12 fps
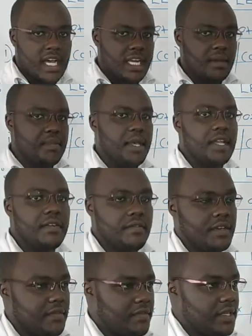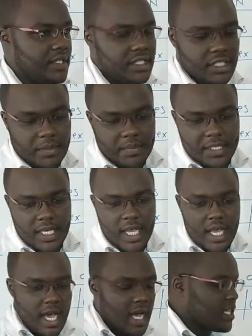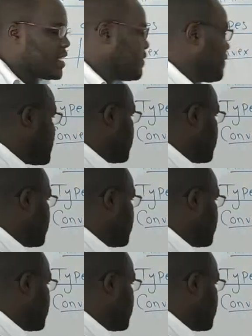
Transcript: appear in different shapes. And the first